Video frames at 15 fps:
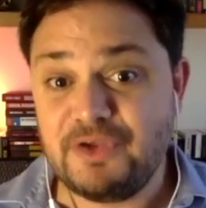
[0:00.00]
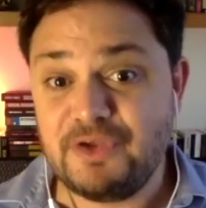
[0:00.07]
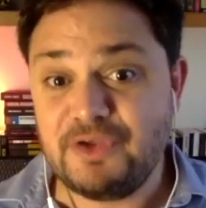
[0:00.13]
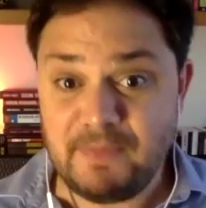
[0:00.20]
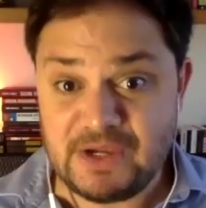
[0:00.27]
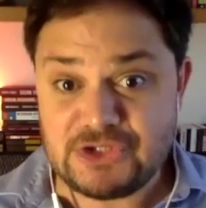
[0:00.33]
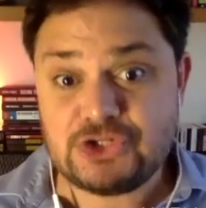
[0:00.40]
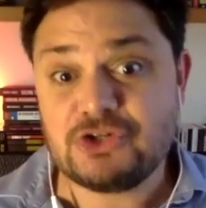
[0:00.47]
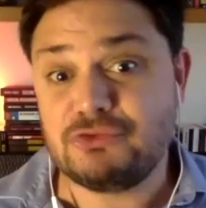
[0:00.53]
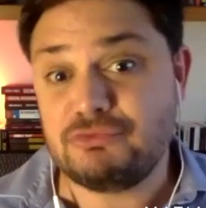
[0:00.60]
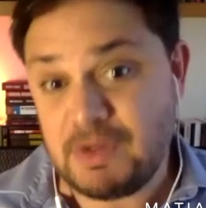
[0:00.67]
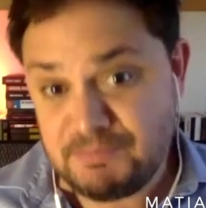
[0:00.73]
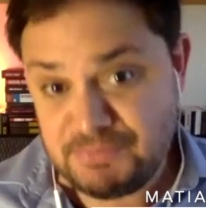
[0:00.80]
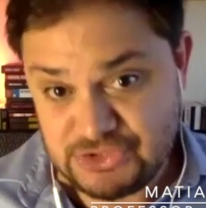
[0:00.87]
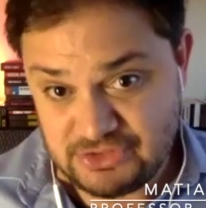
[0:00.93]
so much
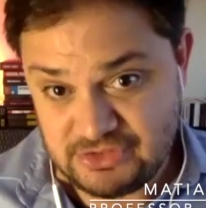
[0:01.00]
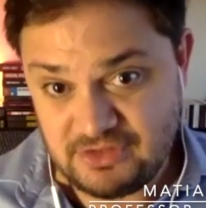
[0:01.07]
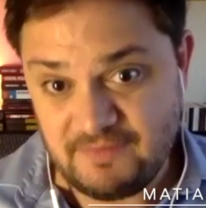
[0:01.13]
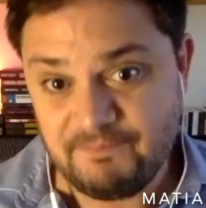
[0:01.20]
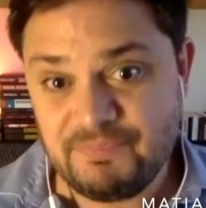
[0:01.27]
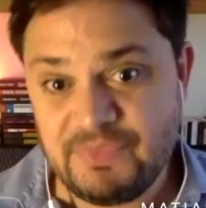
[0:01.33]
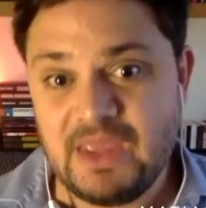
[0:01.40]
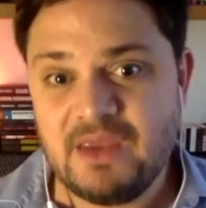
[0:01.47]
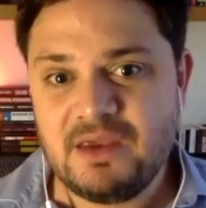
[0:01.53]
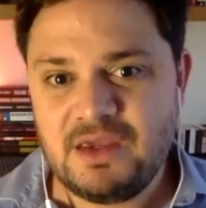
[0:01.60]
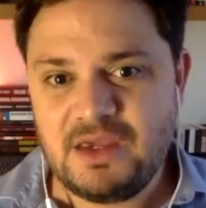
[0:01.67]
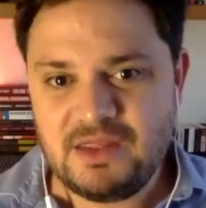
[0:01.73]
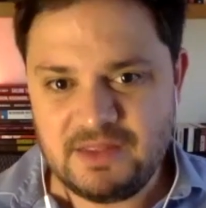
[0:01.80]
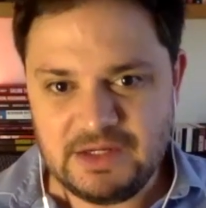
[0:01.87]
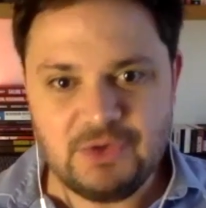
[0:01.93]
corruption
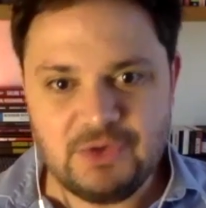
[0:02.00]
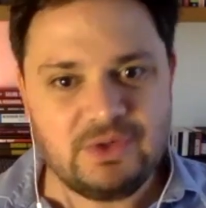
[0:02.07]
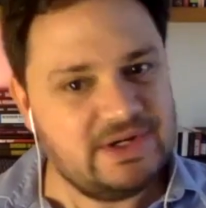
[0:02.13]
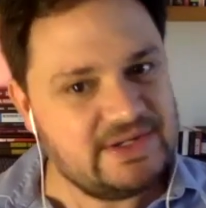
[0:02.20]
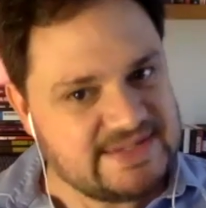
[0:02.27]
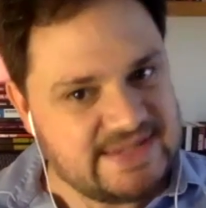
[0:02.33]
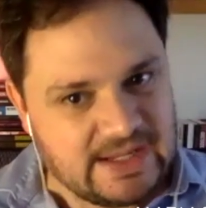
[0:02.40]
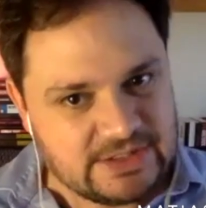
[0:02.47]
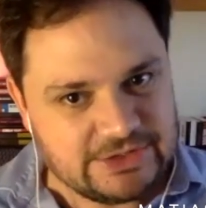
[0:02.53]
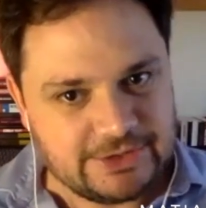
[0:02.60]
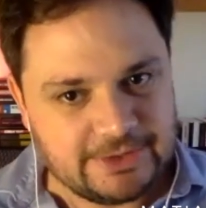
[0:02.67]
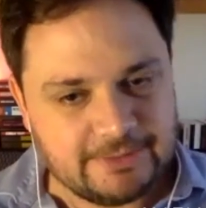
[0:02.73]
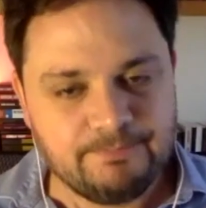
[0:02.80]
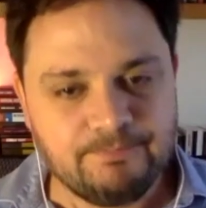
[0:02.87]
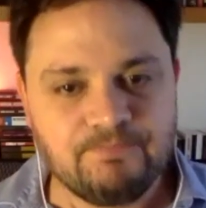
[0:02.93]
in the nuclear sector.